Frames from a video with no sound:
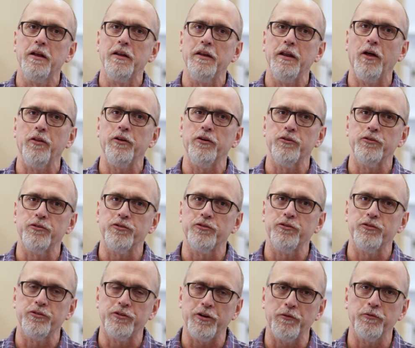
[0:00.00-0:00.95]
Now, there's
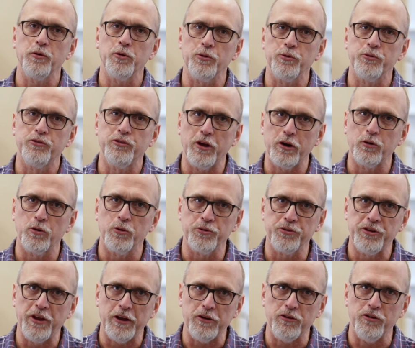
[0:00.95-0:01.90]
several general
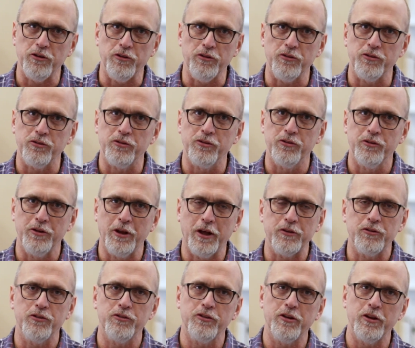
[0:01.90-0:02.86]
sessions,
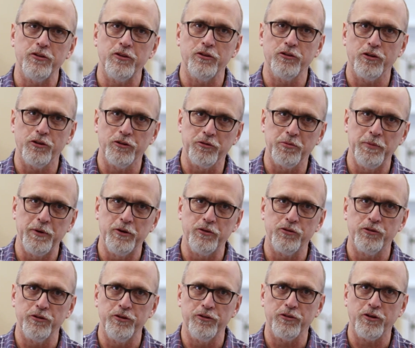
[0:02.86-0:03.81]
not just at the Church
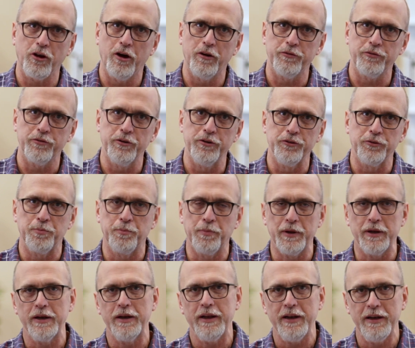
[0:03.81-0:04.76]
Ministries Conference,
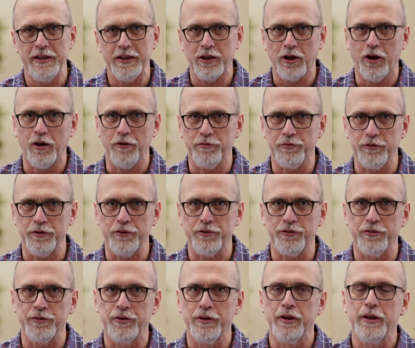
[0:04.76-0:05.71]
but at any
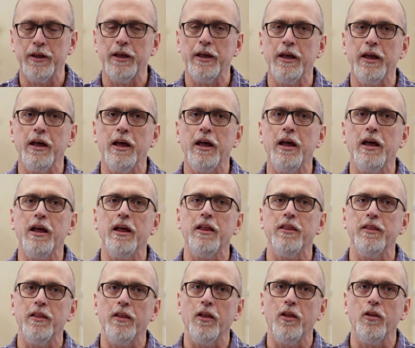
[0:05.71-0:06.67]
conference.
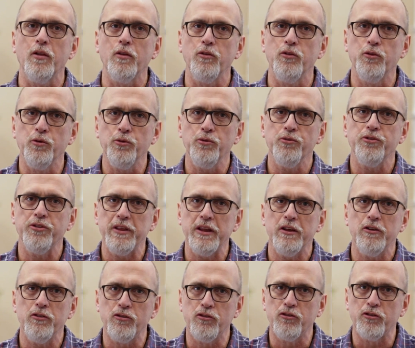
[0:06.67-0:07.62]
Use
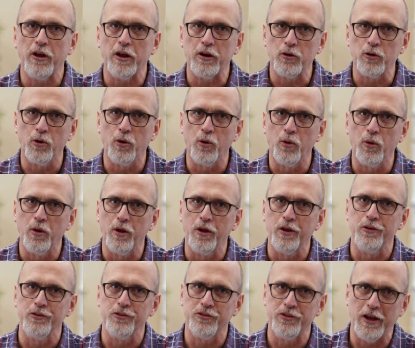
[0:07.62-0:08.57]
these general
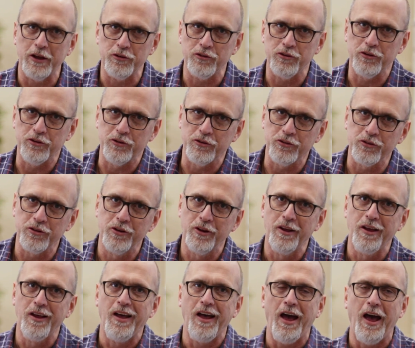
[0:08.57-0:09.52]
sessions
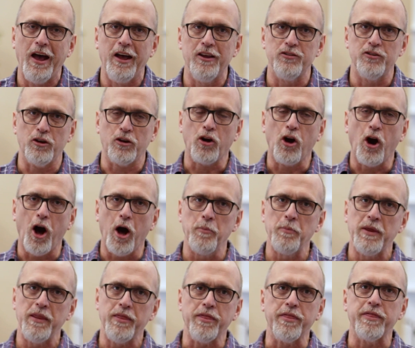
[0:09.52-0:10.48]
as a
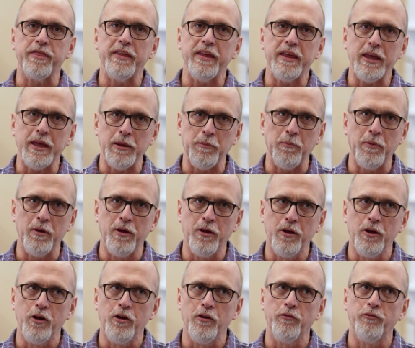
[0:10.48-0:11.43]
common theme
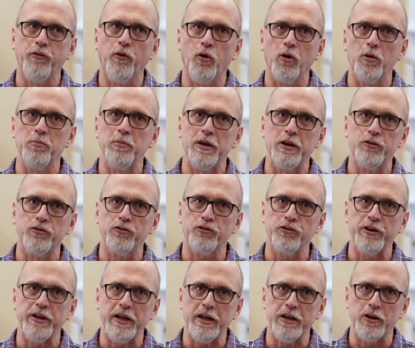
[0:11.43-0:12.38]
for
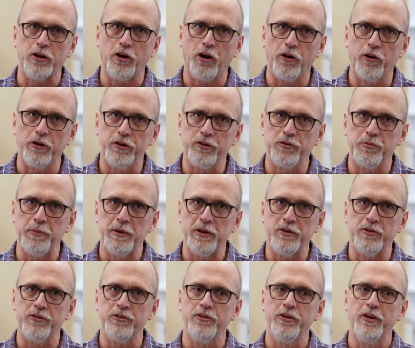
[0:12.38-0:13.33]
ministry
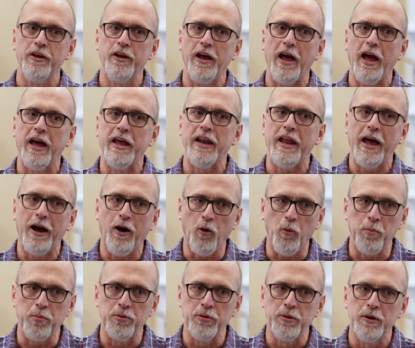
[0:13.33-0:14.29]
encouragement and
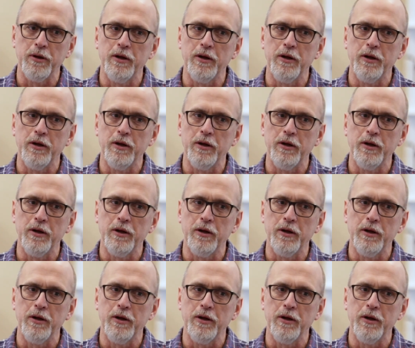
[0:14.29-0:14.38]
help.